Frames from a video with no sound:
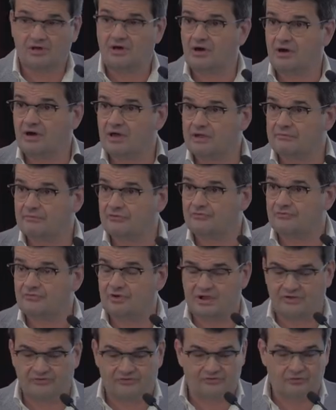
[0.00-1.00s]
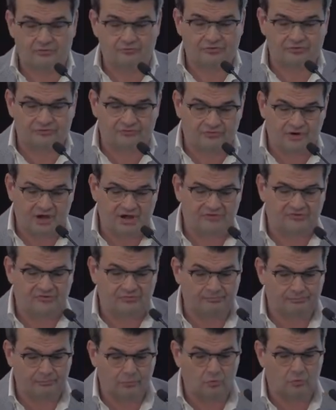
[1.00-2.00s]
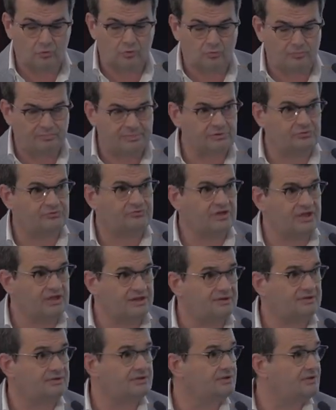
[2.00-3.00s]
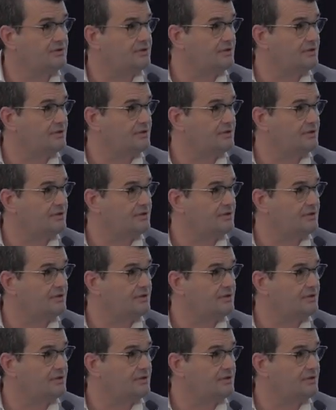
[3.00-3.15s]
higher restraints, restraints more built in